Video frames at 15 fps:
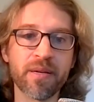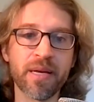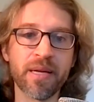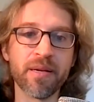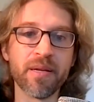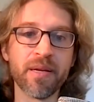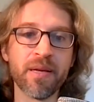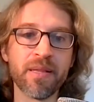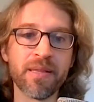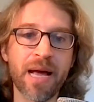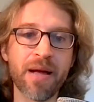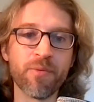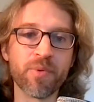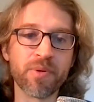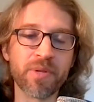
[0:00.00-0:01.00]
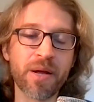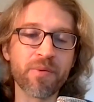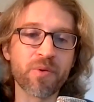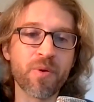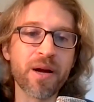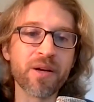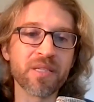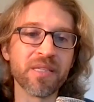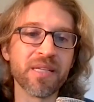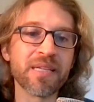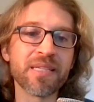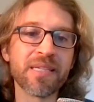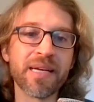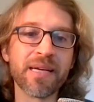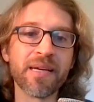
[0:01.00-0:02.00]
And that requires
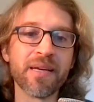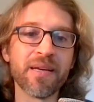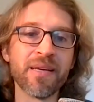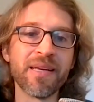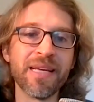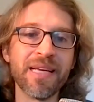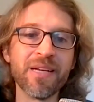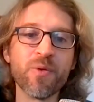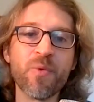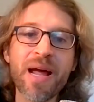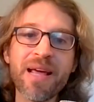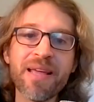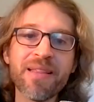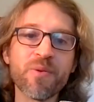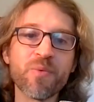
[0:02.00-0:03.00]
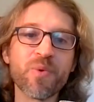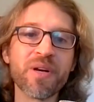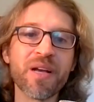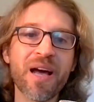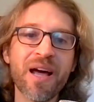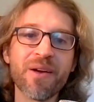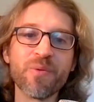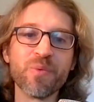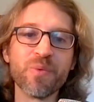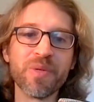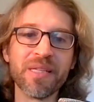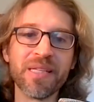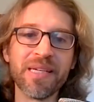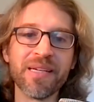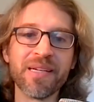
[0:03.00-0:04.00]
listening in a way that we're not
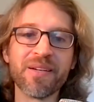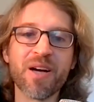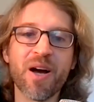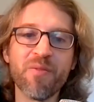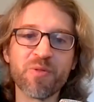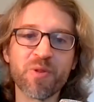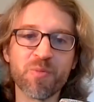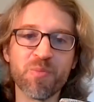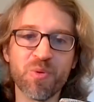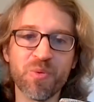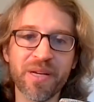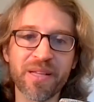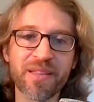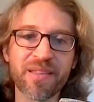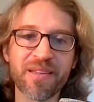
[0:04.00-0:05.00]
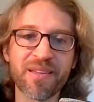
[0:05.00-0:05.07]
really comfortable with,